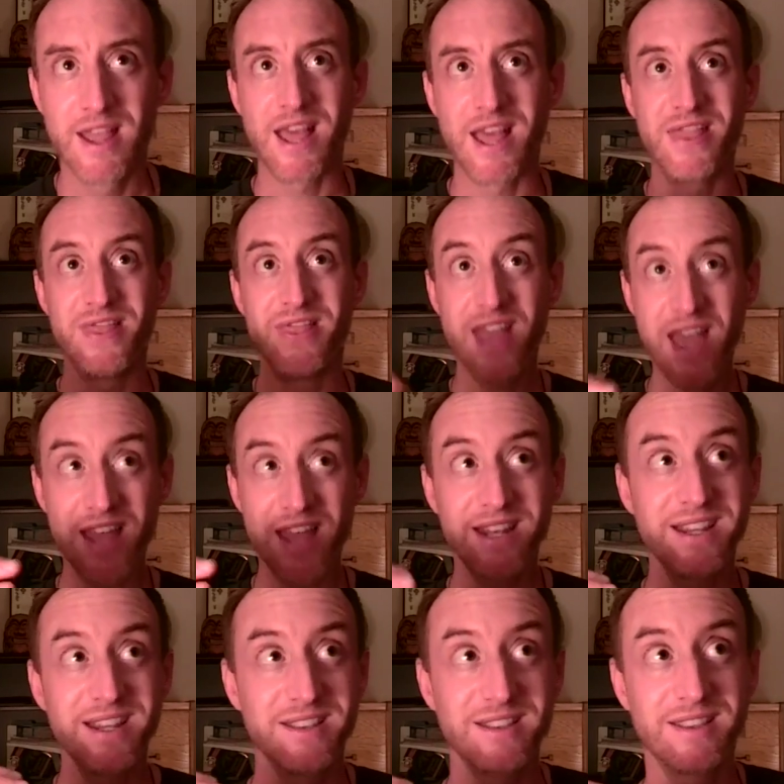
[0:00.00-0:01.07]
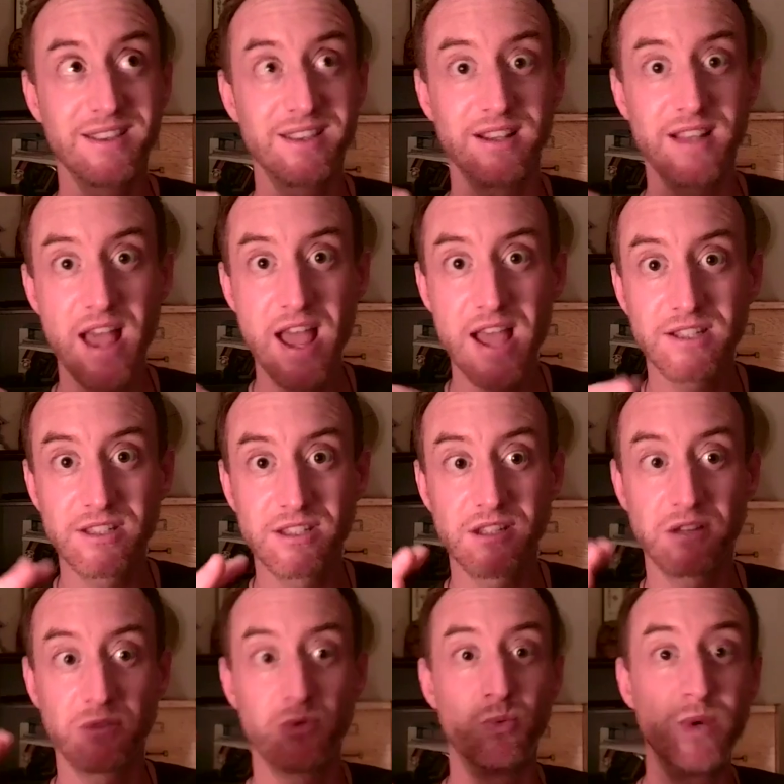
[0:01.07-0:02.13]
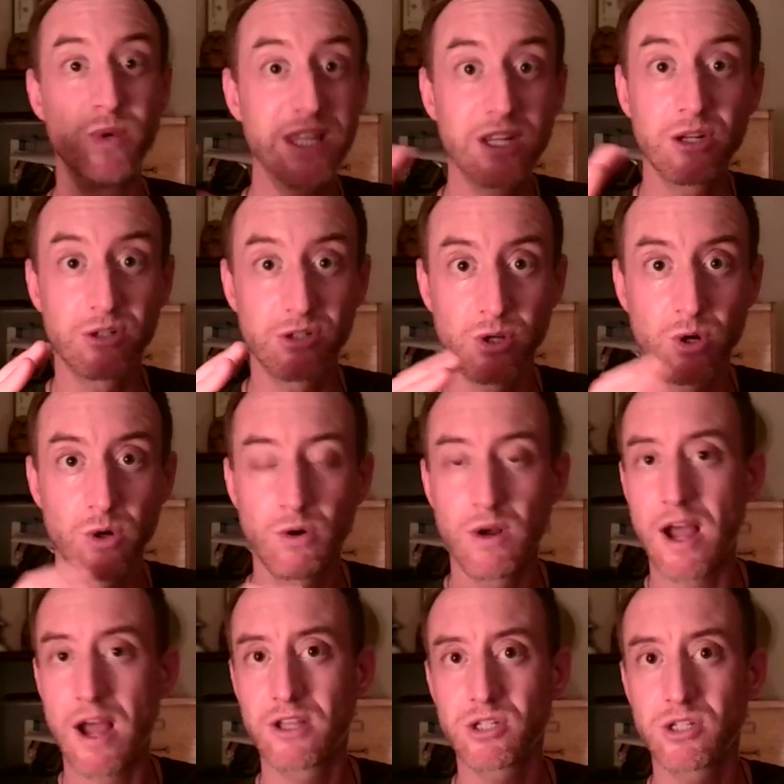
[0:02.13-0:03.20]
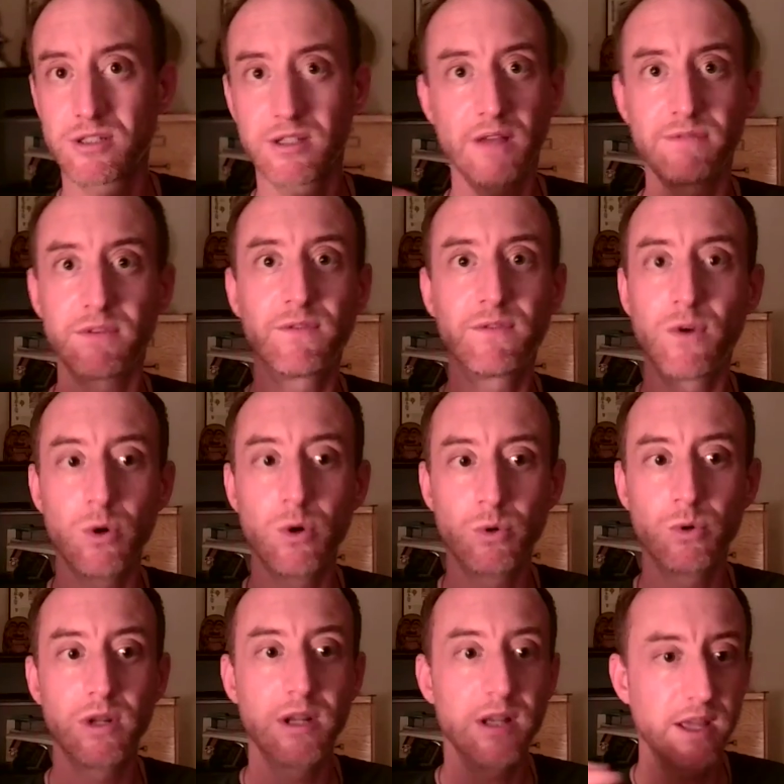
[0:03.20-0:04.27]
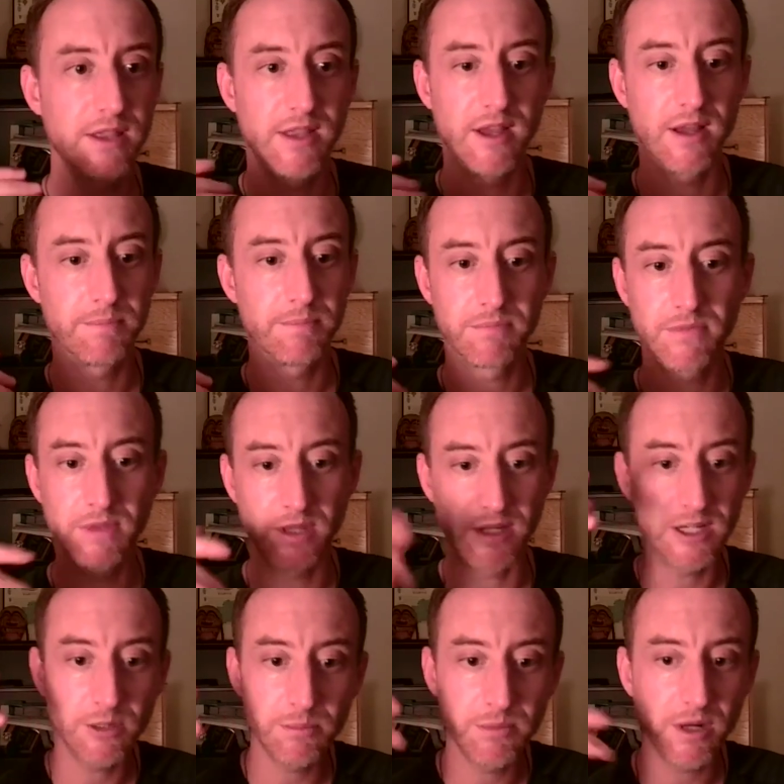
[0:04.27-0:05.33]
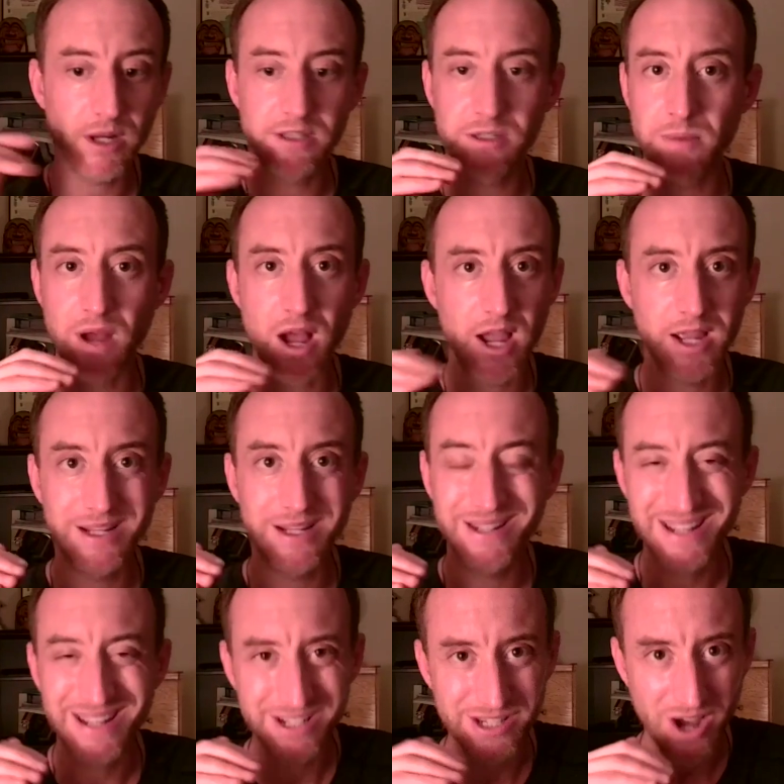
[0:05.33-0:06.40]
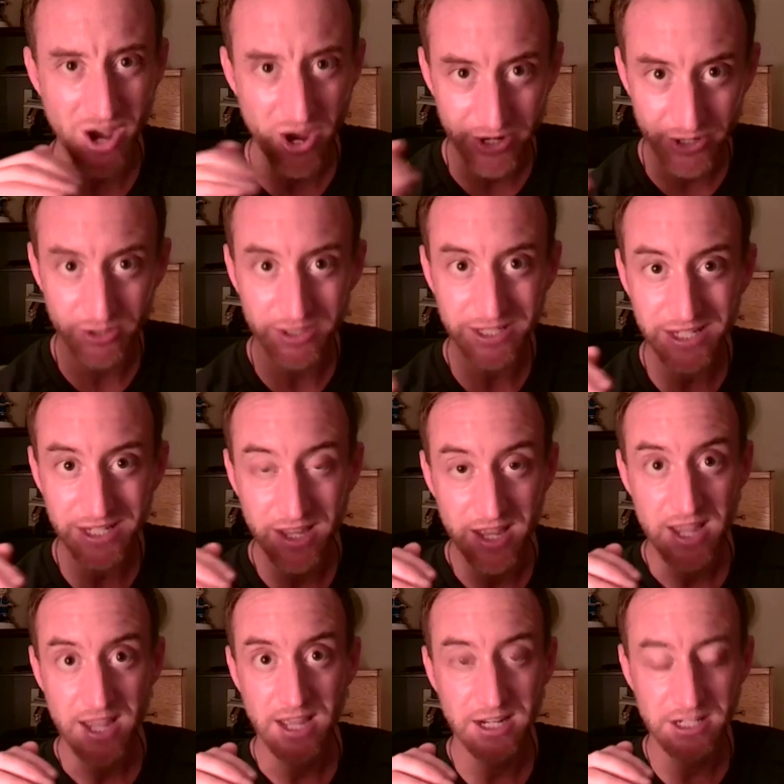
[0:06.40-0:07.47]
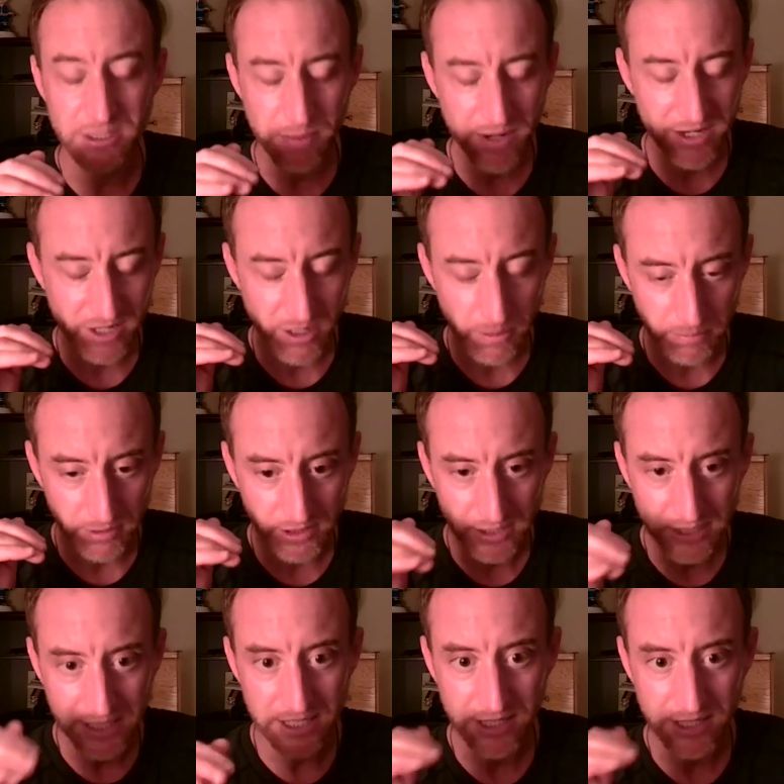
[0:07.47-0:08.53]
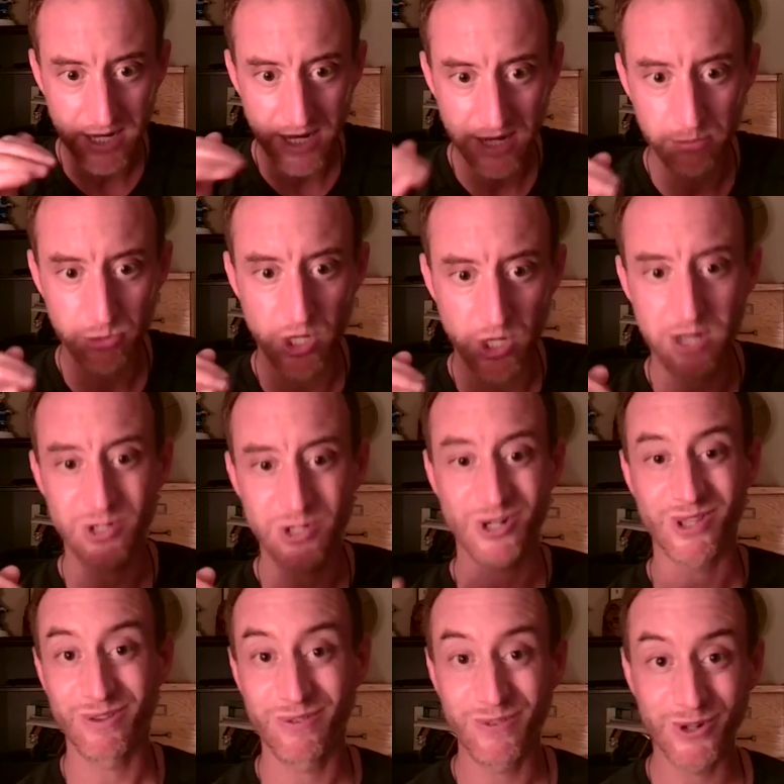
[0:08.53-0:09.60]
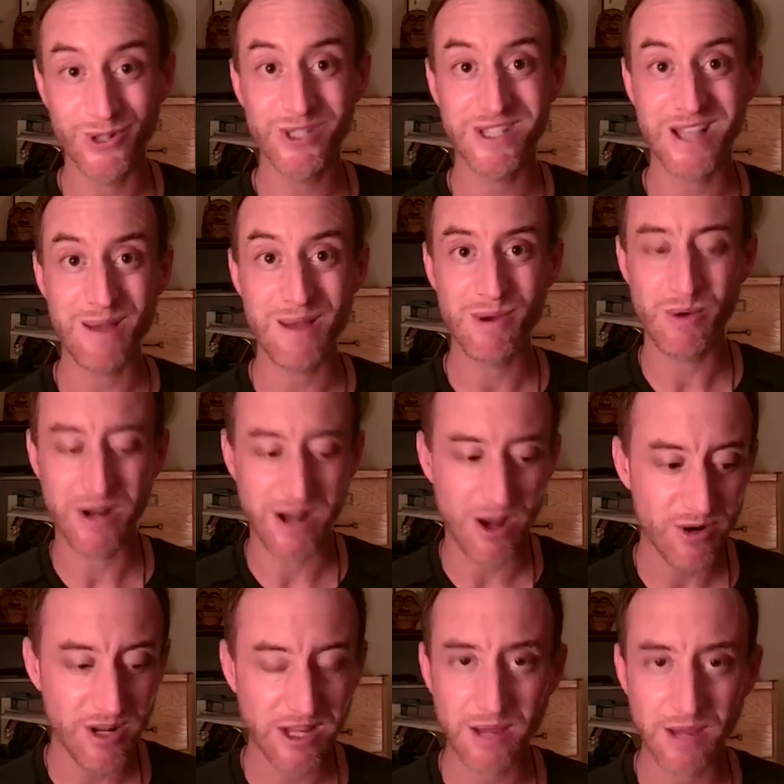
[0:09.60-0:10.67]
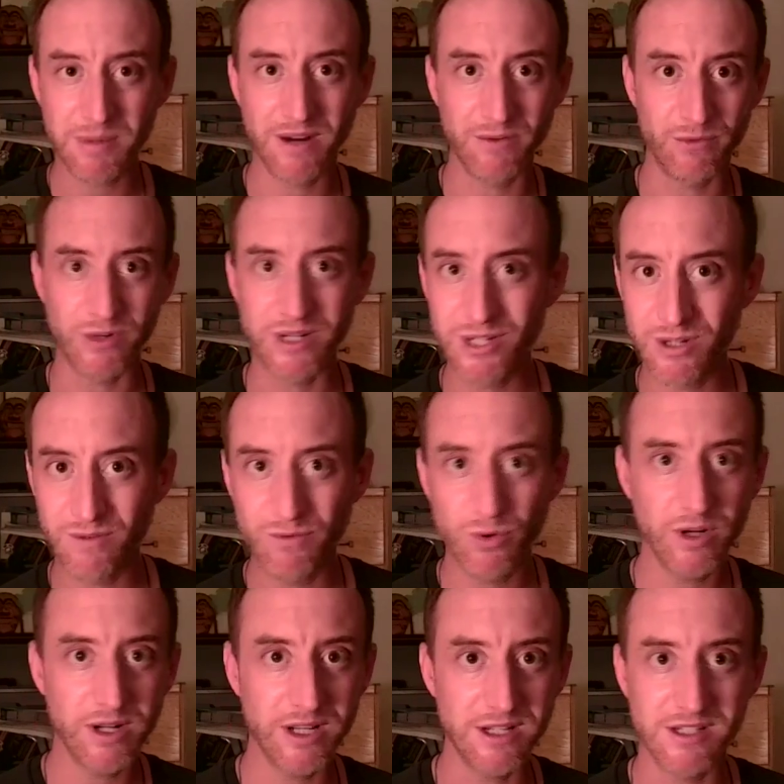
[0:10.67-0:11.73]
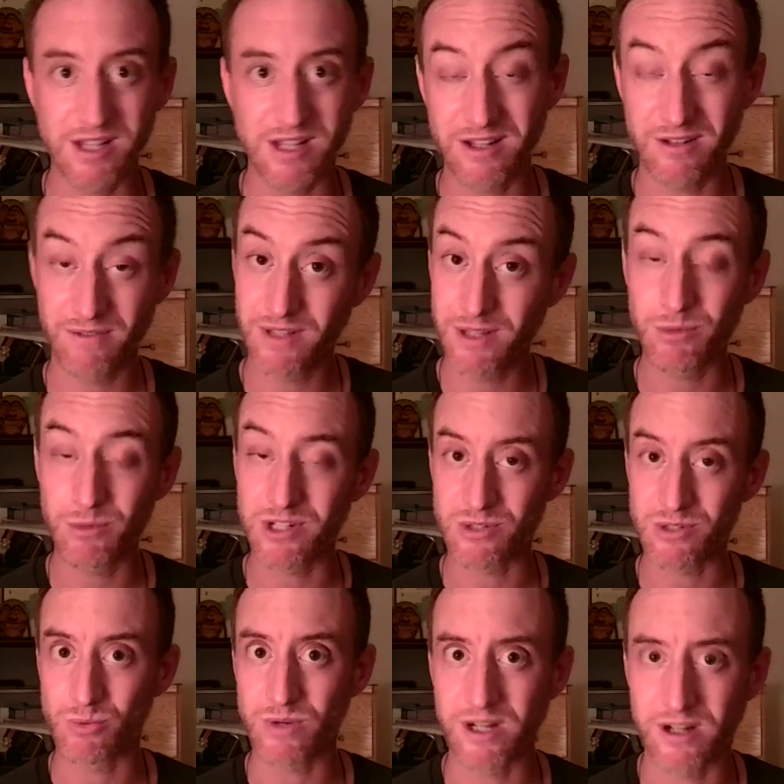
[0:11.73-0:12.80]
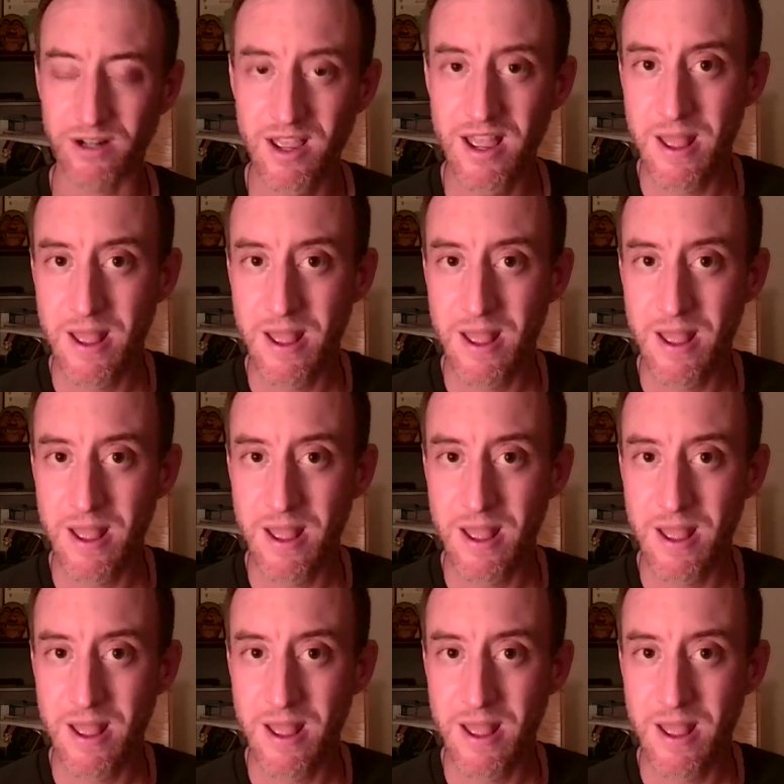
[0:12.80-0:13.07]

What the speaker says: And then the last week or so, I just left the phone and the earbuds behind entirely, and it's been a complete game changer. The first time I went out, I kept kind of reaching for it instinctively, which is weird.